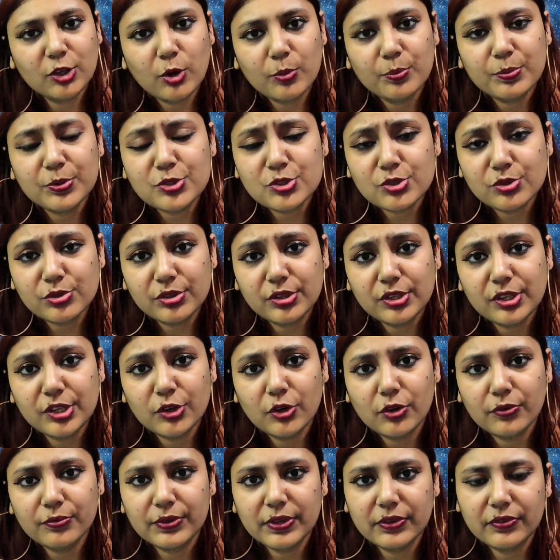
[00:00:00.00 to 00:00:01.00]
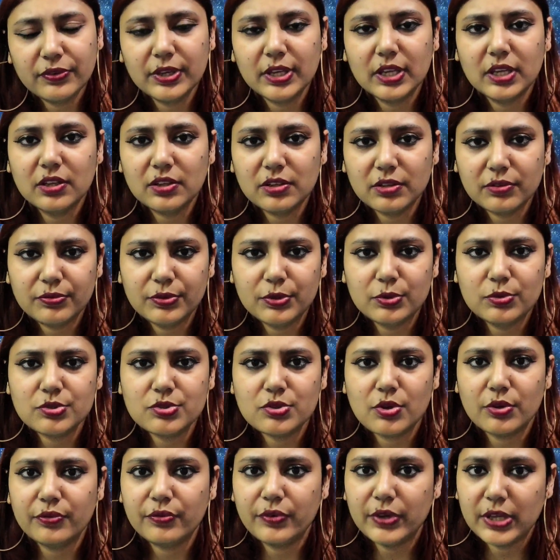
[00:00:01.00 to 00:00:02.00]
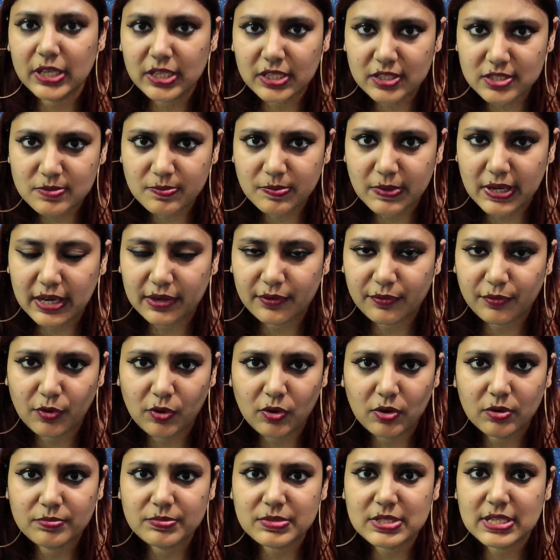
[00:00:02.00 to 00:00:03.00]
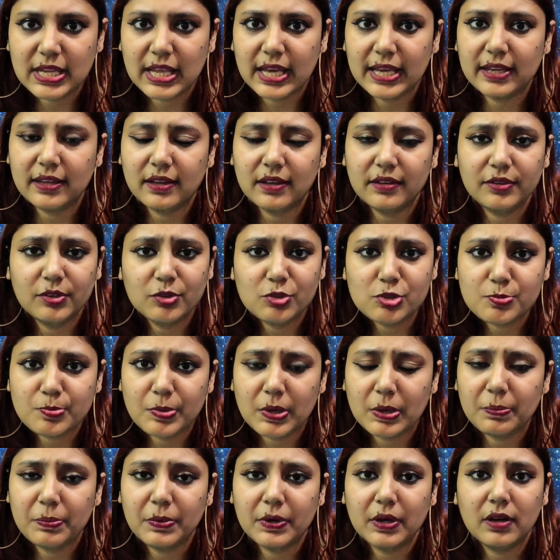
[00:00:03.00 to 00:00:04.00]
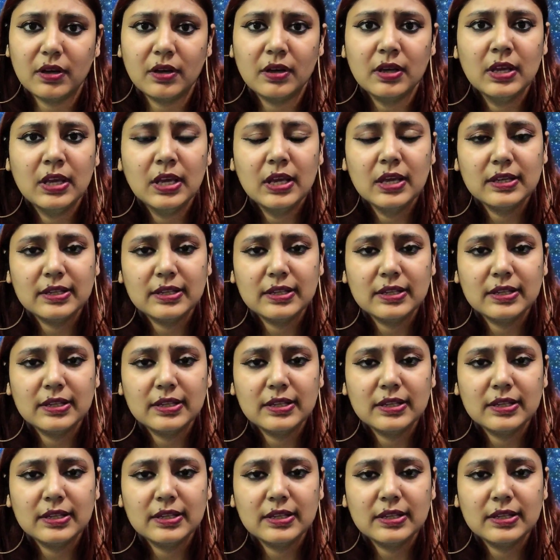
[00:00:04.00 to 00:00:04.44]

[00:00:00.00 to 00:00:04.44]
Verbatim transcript: the opportunity of giving interviews on various platforms like newspaper,